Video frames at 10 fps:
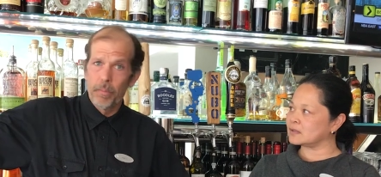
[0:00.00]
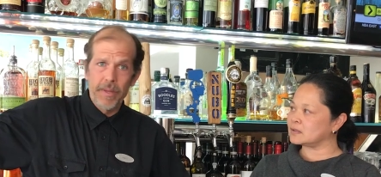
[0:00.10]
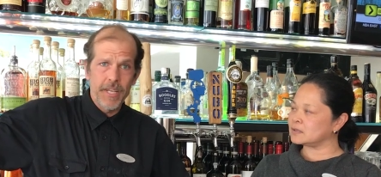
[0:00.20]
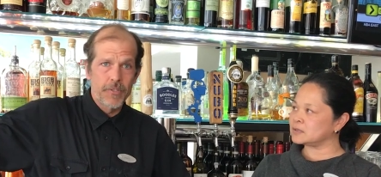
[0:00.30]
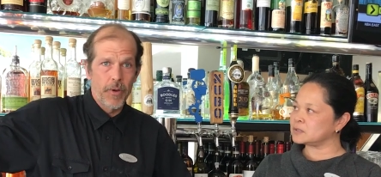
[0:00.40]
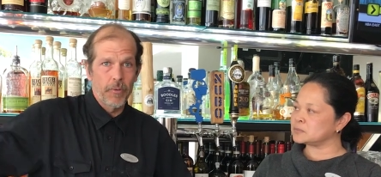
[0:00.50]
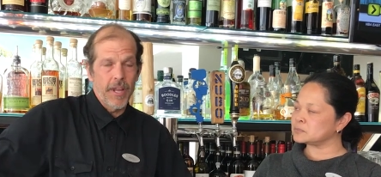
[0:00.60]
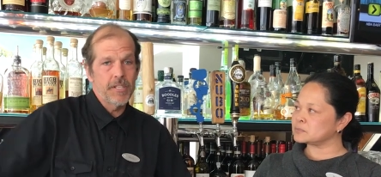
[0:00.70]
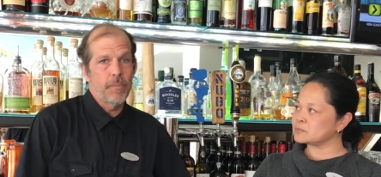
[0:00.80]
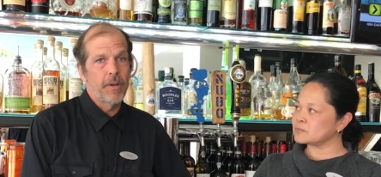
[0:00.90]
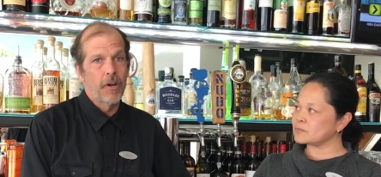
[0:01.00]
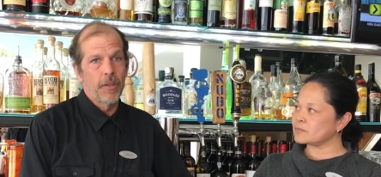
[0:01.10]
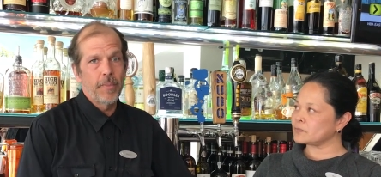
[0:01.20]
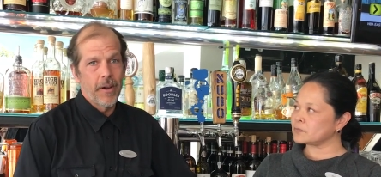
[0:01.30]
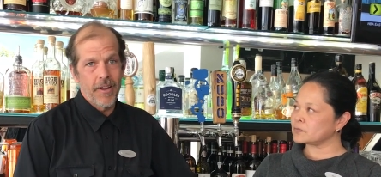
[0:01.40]
Speaker 1: from bees we raise up here
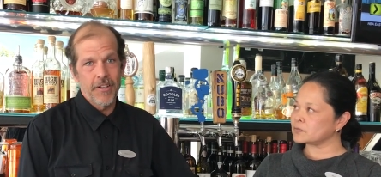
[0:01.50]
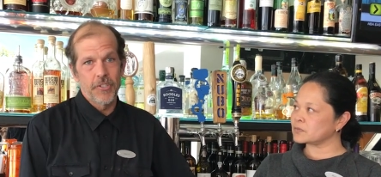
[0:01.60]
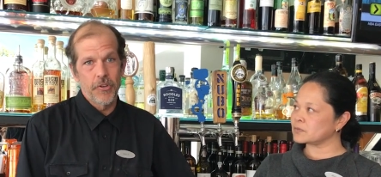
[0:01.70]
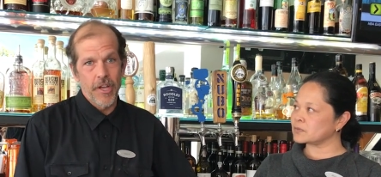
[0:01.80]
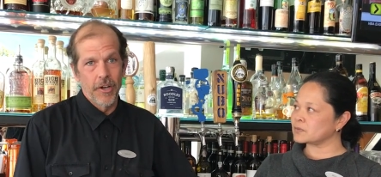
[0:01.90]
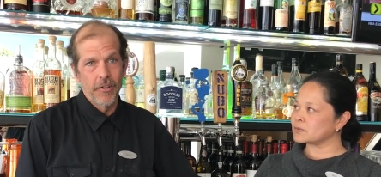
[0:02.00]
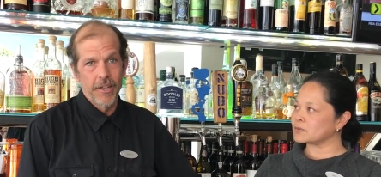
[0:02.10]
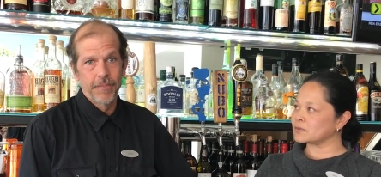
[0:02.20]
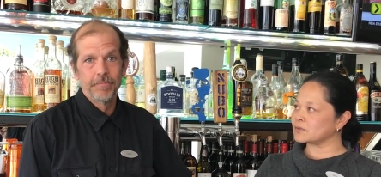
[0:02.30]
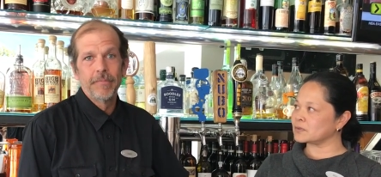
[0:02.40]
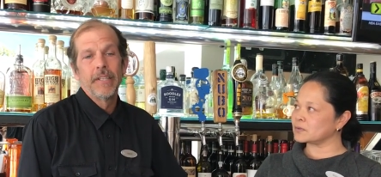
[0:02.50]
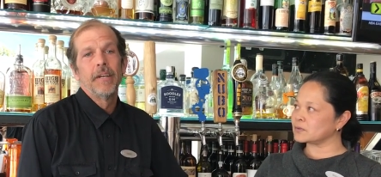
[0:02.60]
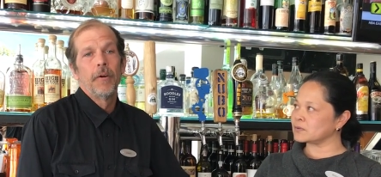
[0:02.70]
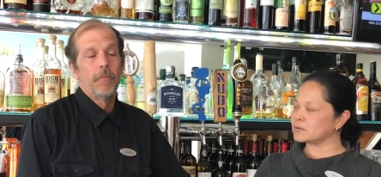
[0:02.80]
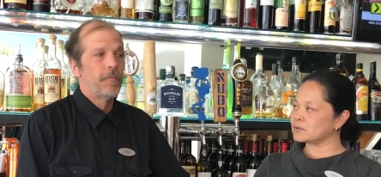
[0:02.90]
on the Paradox Hotel. And
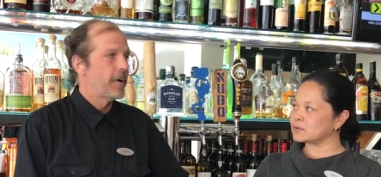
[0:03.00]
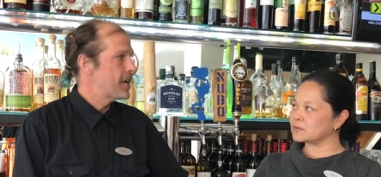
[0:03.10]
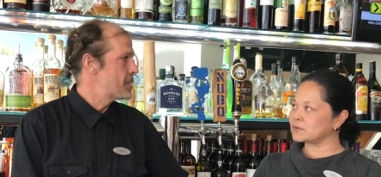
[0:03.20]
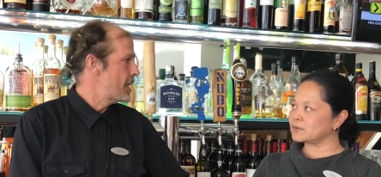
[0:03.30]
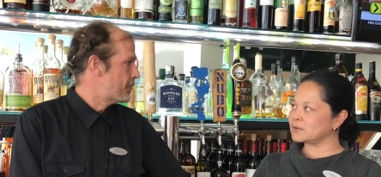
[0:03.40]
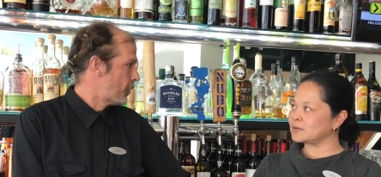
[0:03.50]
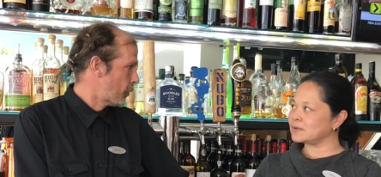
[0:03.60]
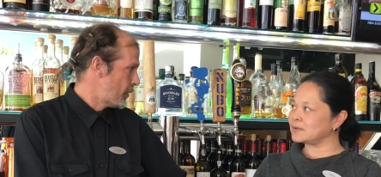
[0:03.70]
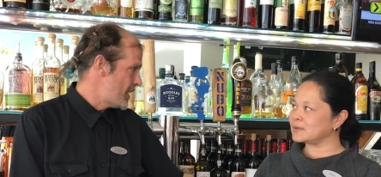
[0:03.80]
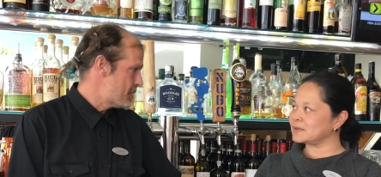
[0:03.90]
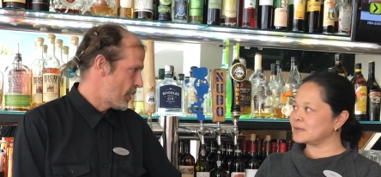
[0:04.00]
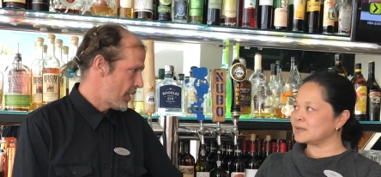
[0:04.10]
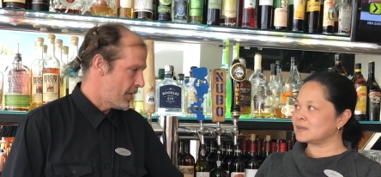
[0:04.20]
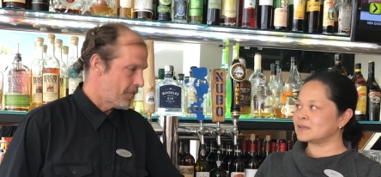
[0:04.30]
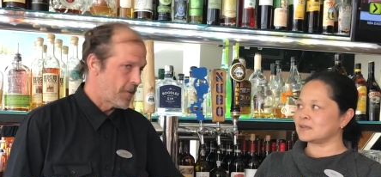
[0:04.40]
very excited for the release
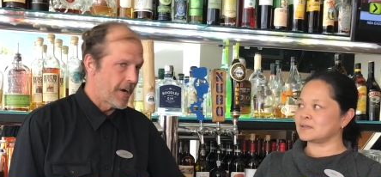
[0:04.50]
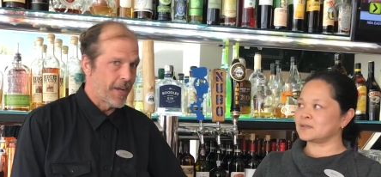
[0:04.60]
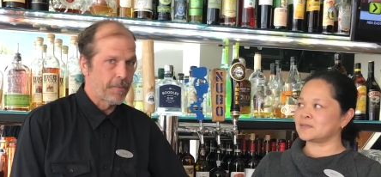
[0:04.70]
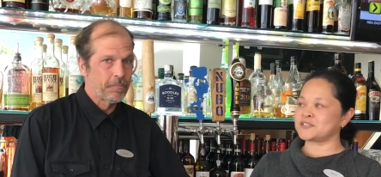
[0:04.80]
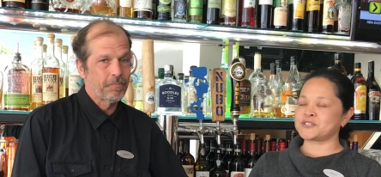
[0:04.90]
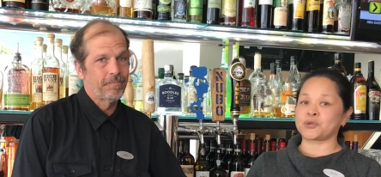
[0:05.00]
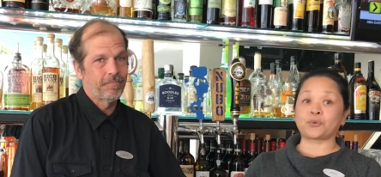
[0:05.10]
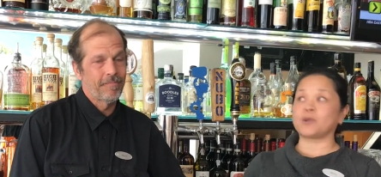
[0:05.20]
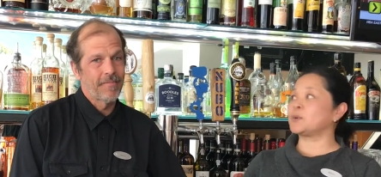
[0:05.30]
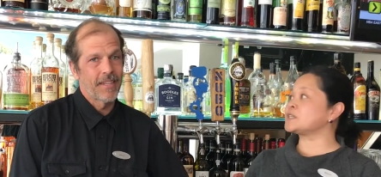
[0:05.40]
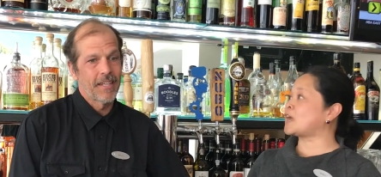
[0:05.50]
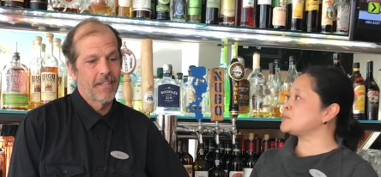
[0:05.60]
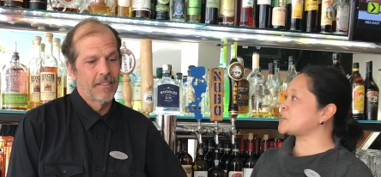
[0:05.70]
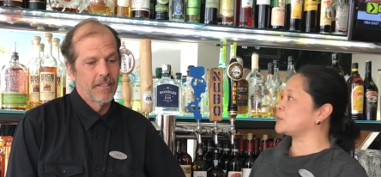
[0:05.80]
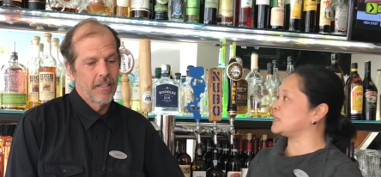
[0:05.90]
party on Friday. That's
Speaker 2: so great. What
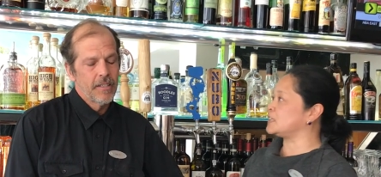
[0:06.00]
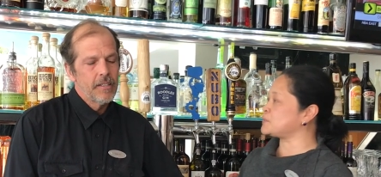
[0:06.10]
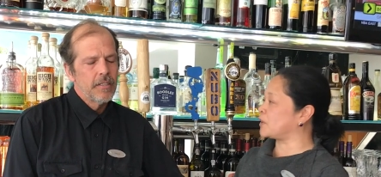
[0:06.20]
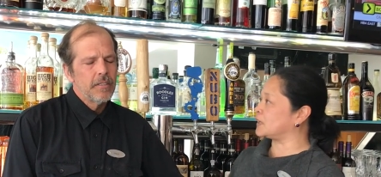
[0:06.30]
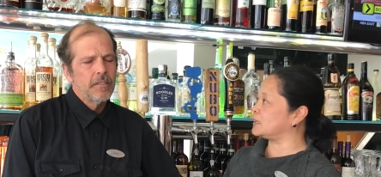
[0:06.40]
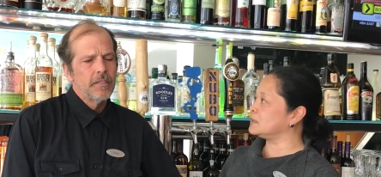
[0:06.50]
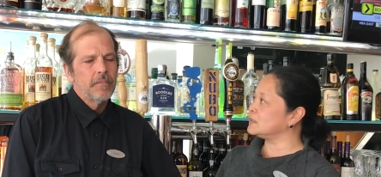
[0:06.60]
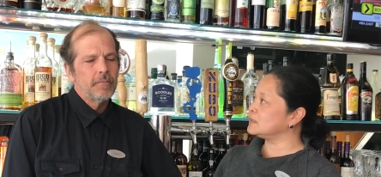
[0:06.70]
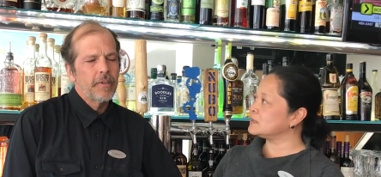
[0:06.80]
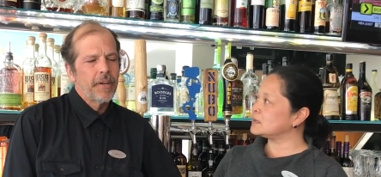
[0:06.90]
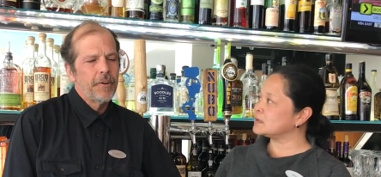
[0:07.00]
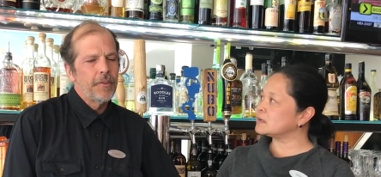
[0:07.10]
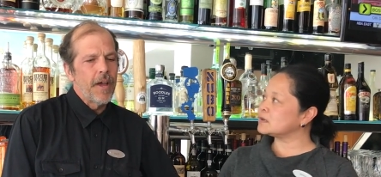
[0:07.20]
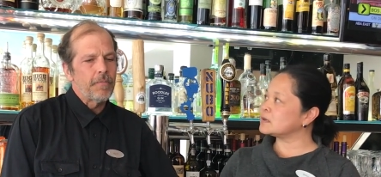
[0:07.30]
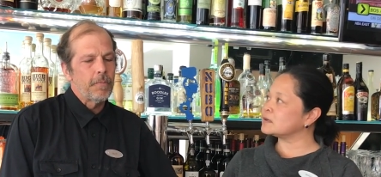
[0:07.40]
time is our release party?
Speaker 1: We're going to
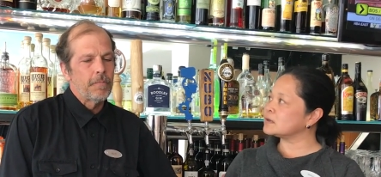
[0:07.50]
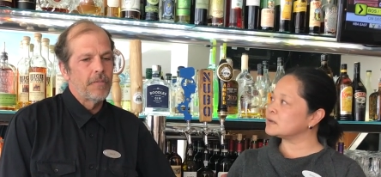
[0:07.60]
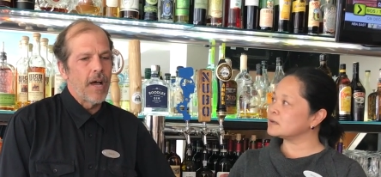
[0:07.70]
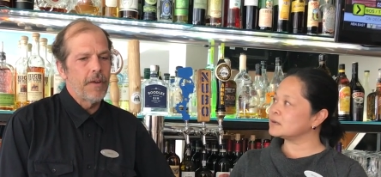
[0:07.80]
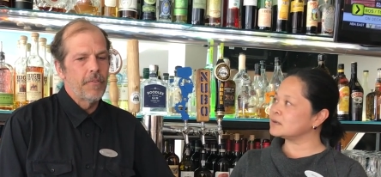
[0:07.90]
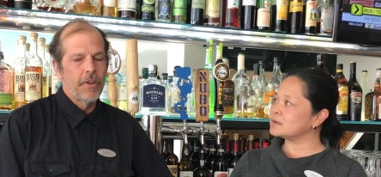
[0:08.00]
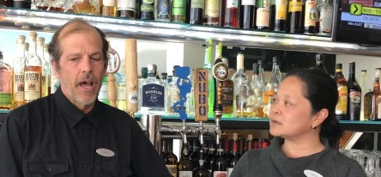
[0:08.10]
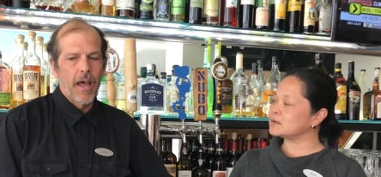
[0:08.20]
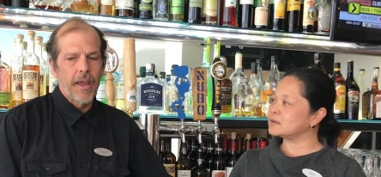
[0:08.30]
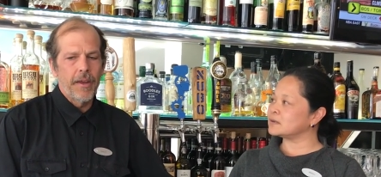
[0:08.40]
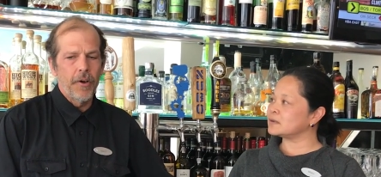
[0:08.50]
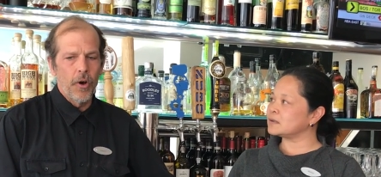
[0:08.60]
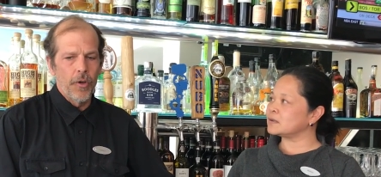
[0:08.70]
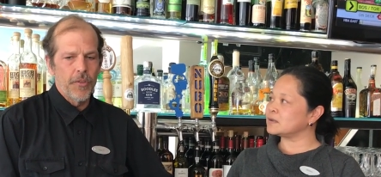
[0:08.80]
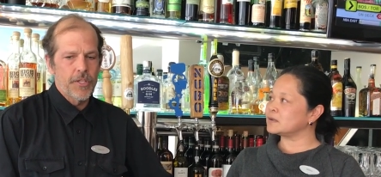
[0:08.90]
do that from 5 to 9
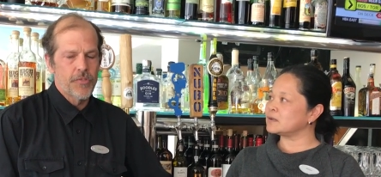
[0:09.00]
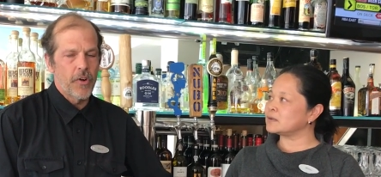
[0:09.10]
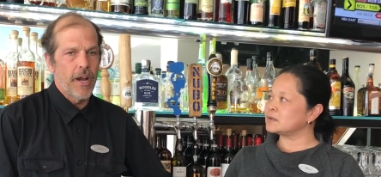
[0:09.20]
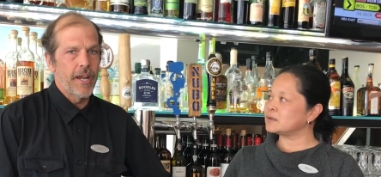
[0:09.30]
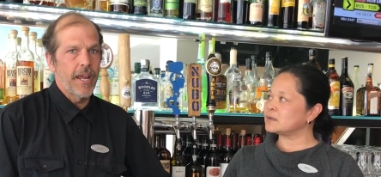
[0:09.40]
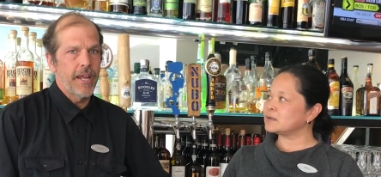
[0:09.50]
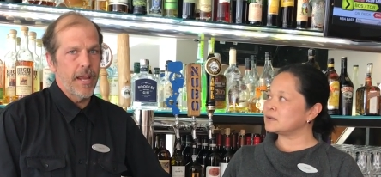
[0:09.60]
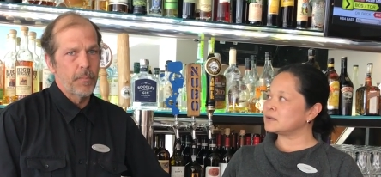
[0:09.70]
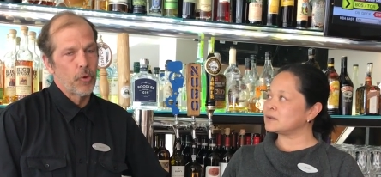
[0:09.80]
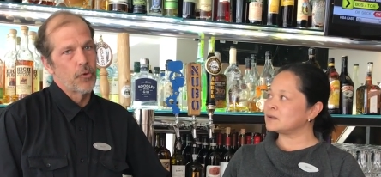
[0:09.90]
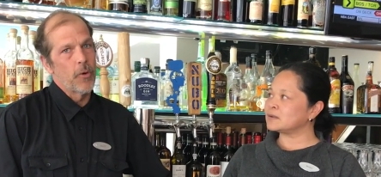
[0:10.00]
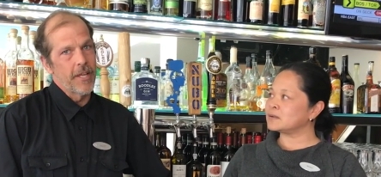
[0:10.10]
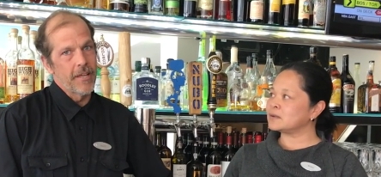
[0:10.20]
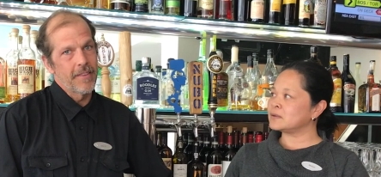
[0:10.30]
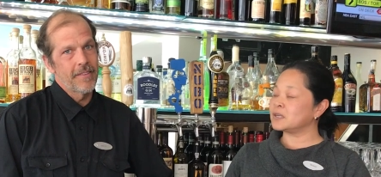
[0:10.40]
on this Friday, April
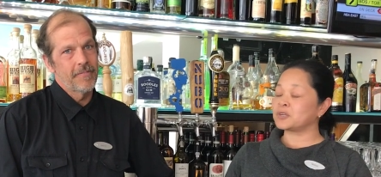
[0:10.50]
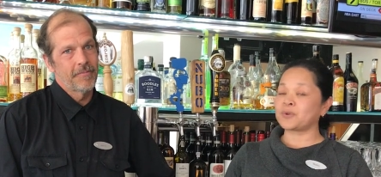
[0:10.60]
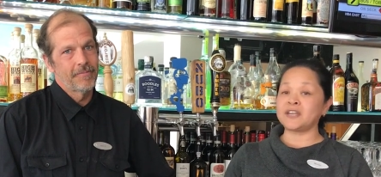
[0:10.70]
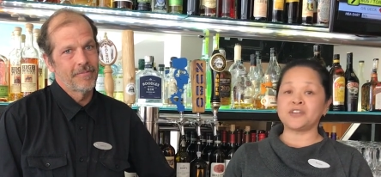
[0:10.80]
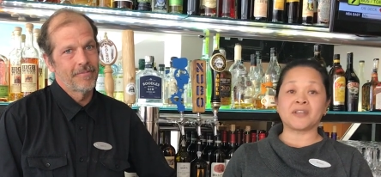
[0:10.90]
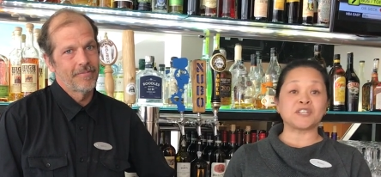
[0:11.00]
20th.
Speaker 2: Great, we